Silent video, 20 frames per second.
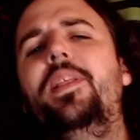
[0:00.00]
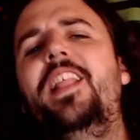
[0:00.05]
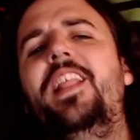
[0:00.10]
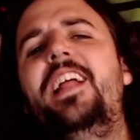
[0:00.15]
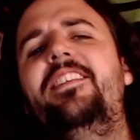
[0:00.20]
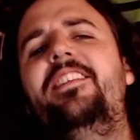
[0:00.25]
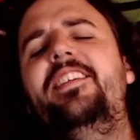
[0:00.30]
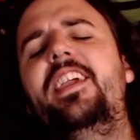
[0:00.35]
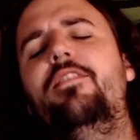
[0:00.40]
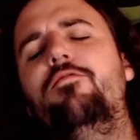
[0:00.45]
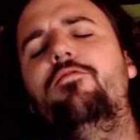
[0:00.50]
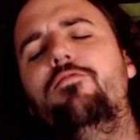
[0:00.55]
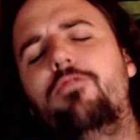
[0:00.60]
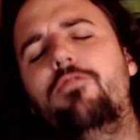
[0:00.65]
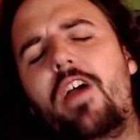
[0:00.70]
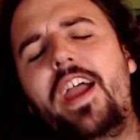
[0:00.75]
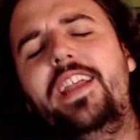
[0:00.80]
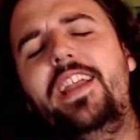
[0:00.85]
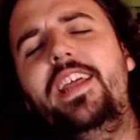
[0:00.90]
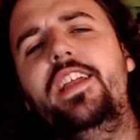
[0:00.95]
let's get
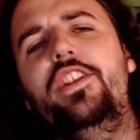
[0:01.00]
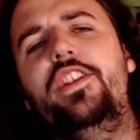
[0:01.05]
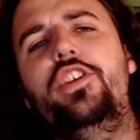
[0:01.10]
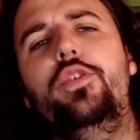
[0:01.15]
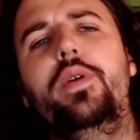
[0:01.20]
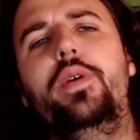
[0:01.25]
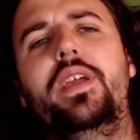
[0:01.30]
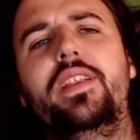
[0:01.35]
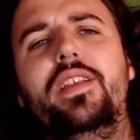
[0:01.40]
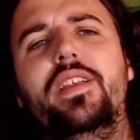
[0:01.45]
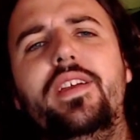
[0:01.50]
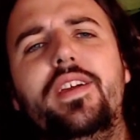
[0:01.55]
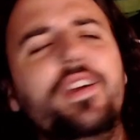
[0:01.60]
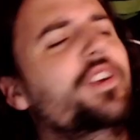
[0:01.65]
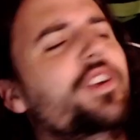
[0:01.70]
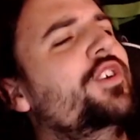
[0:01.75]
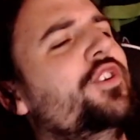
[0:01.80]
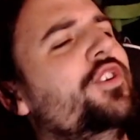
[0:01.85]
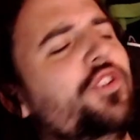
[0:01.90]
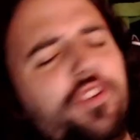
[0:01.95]
right into it.
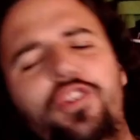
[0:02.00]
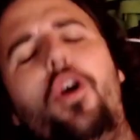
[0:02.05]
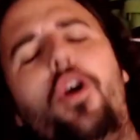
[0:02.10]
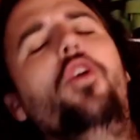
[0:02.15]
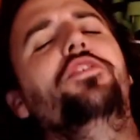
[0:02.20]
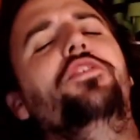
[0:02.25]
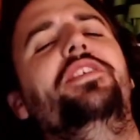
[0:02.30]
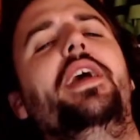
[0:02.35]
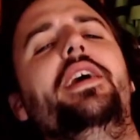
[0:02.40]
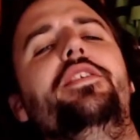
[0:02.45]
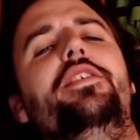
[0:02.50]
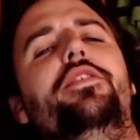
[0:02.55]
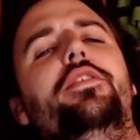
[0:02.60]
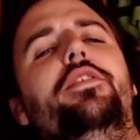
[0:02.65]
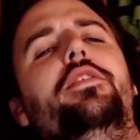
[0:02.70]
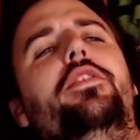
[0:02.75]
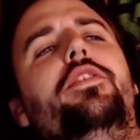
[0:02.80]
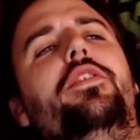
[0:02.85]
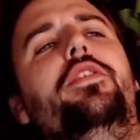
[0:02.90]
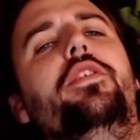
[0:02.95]

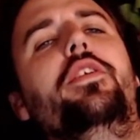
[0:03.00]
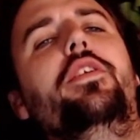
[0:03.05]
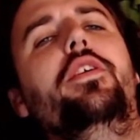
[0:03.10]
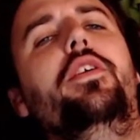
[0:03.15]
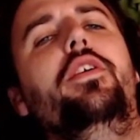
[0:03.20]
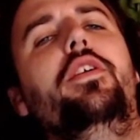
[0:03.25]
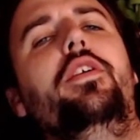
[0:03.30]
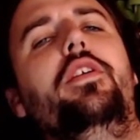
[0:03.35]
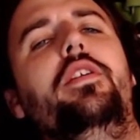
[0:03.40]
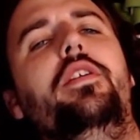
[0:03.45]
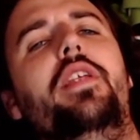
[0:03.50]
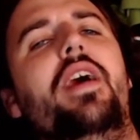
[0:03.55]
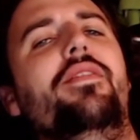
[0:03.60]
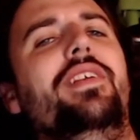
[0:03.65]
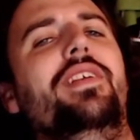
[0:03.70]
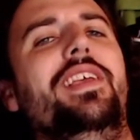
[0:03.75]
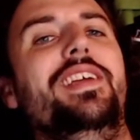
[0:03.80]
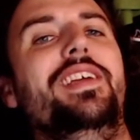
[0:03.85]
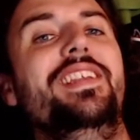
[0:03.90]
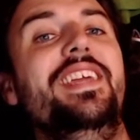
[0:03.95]
Goaltenders. Not
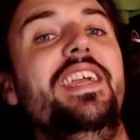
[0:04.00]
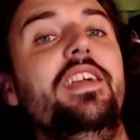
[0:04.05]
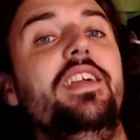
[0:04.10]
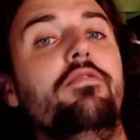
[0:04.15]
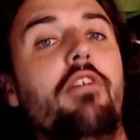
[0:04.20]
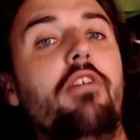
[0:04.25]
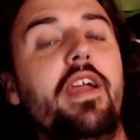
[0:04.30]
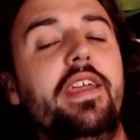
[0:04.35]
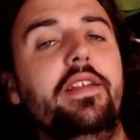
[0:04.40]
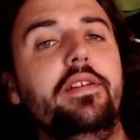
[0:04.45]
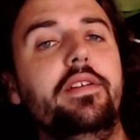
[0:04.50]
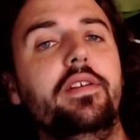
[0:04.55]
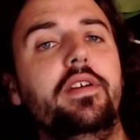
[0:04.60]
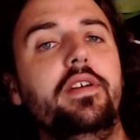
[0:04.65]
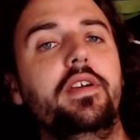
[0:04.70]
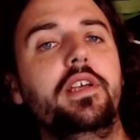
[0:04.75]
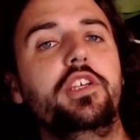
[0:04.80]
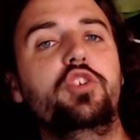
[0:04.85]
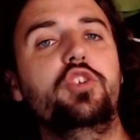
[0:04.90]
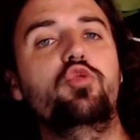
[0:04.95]
really a need, right?
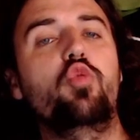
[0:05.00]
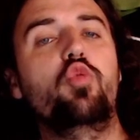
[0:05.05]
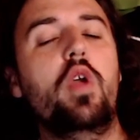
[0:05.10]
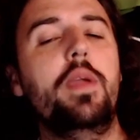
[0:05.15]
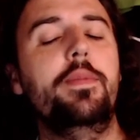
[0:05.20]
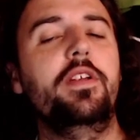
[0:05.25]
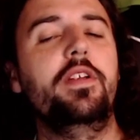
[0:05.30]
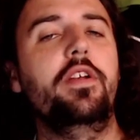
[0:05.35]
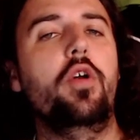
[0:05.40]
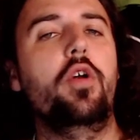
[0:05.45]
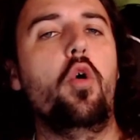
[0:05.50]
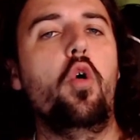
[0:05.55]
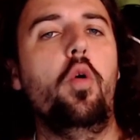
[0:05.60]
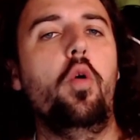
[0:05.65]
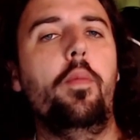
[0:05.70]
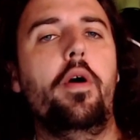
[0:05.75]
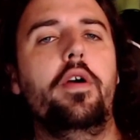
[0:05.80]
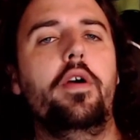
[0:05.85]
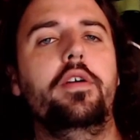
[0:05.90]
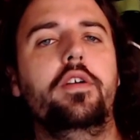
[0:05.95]
Swayman and
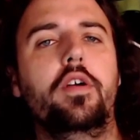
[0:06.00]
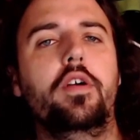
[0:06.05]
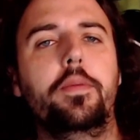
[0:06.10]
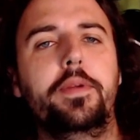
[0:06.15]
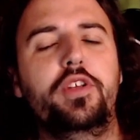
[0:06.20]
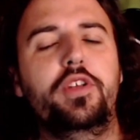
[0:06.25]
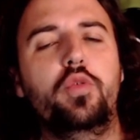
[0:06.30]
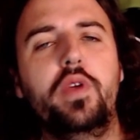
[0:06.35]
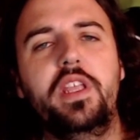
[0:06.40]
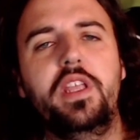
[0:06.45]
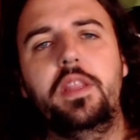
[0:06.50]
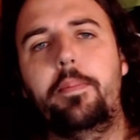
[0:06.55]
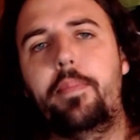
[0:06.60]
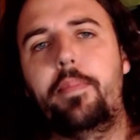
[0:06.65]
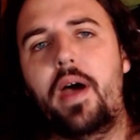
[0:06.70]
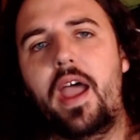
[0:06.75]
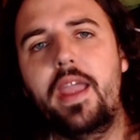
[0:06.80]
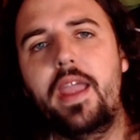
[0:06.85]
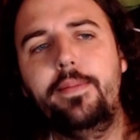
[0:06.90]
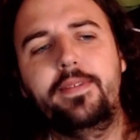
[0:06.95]
Ullmark are between the
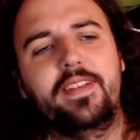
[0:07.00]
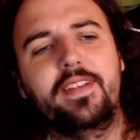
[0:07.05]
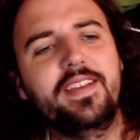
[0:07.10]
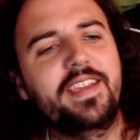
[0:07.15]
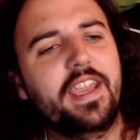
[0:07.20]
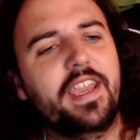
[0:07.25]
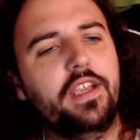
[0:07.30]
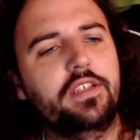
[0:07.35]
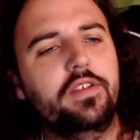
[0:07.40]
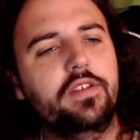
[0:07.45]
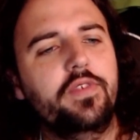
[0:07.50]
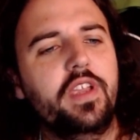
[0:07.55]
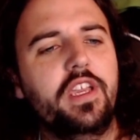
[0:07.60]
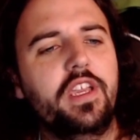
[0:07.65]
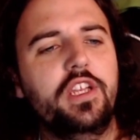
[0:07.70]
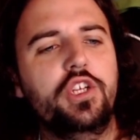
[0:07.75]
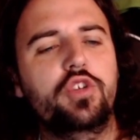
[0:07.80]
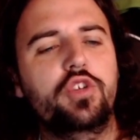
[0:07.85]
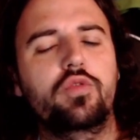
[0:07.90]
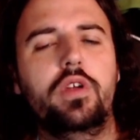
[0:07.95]
pipes. In case of
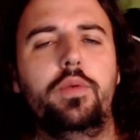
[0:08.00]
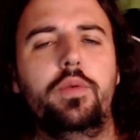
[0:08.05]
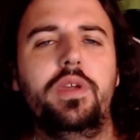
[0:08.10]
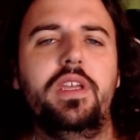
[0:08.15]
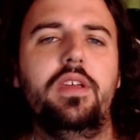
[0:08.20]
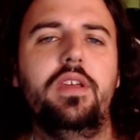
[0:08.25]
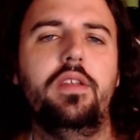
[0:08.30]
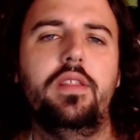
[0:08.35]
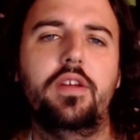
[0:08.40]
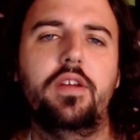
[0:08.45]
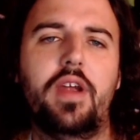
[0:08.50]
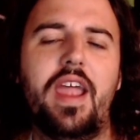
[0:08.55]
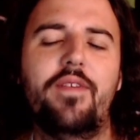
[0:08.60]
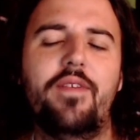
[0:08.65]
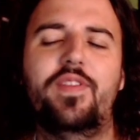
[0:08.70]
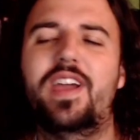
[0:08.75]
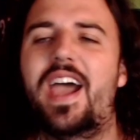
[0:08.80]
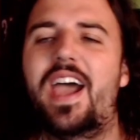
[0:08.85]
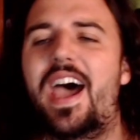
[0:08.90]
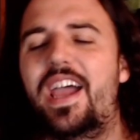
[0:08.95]
injury, we either have
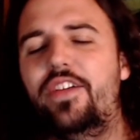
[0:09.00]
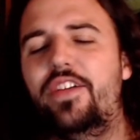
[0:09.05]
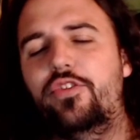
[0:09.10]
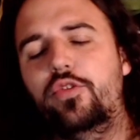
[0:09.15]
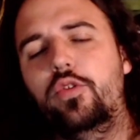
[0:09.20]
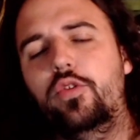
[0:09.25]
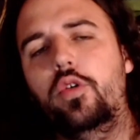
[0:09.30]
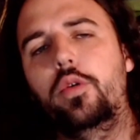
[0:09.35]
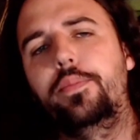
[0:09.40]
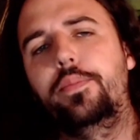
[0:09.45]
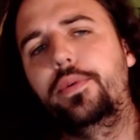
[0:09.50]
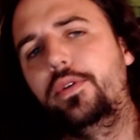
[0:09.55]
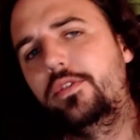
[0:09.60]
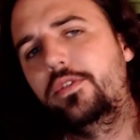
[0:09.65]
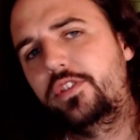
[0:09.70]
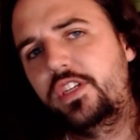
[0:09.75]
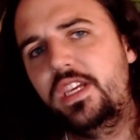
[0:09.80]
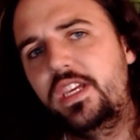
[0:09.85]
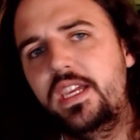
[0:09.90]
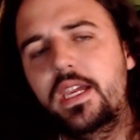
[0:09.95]
Kaiser or
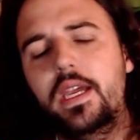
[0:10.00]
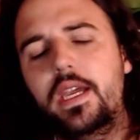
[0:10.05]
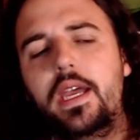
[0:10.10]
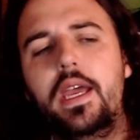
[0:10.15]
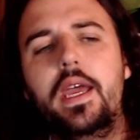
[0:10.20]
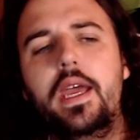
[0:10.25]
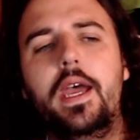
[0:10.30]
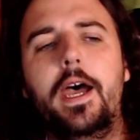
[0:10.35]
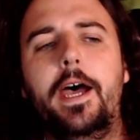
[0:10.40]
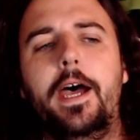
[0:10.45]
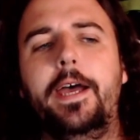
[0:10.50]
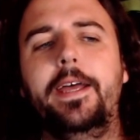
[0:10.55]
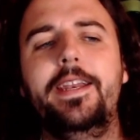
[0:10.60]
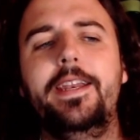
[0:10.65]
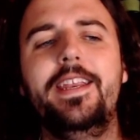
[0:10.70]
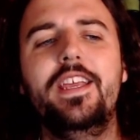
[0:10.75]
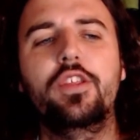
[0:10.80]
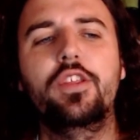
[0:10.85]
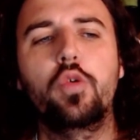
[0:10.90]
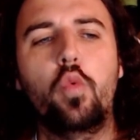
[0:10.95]
Bussi.
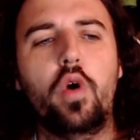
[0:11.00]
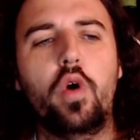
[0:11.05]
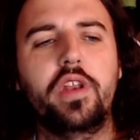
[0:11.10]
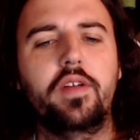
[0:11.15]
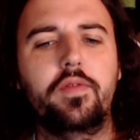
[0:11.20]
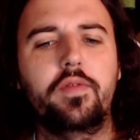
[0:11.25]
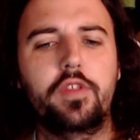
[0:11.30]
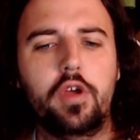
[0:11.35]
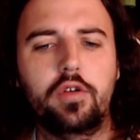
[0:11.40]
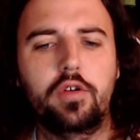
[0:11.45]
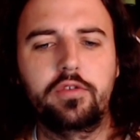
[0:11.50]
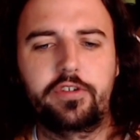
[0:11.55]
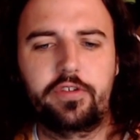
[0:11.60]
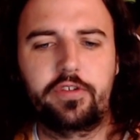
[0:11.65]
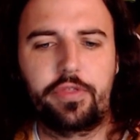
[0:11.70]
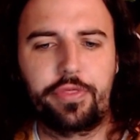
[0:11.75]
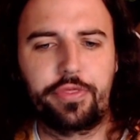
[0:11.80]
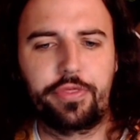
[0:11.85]
Neither one of those